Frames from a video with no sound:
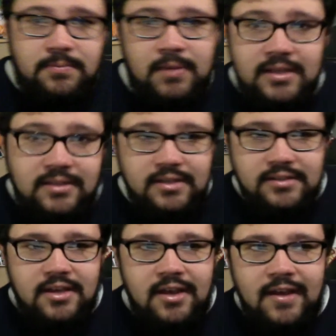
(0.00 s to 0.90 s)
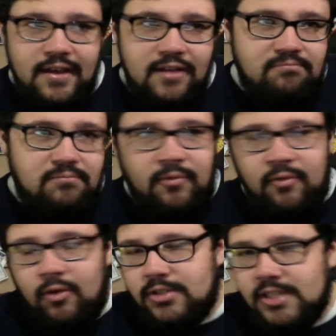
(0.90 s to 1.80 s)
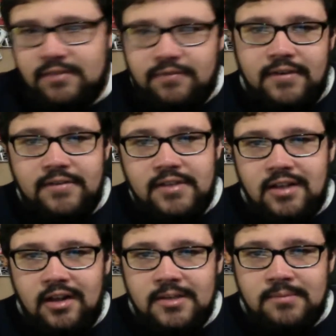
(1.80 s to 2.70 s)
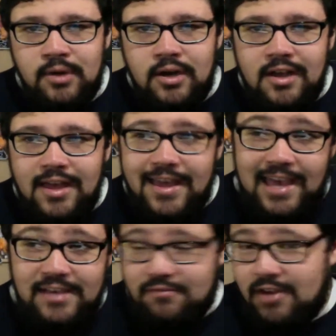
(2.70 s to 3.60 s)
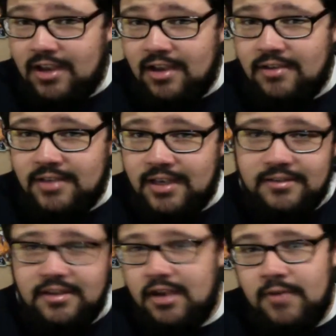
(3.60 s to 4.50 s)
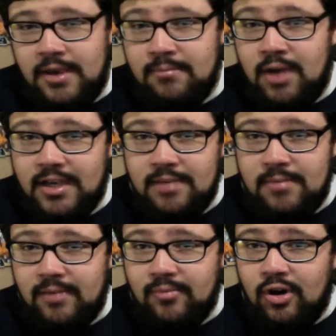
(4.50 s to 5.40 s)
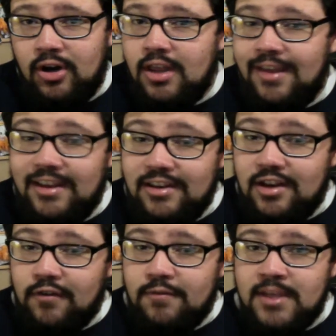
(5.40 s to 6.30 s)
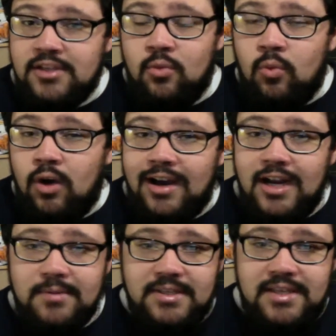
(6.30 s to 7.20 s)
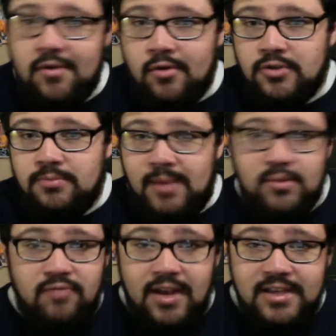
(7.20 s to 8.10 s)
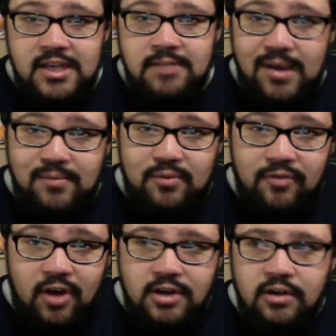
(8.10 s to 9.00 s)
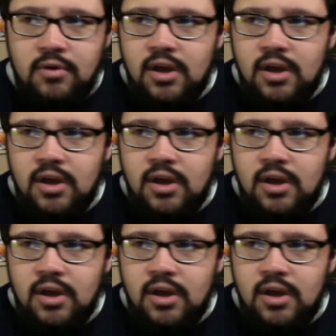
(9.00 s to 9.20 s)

piece that's forty to fifty dollars, but it's Frank Kozik, so it might command more. No information on what kind of materials, maybe resin, maybe vinyl.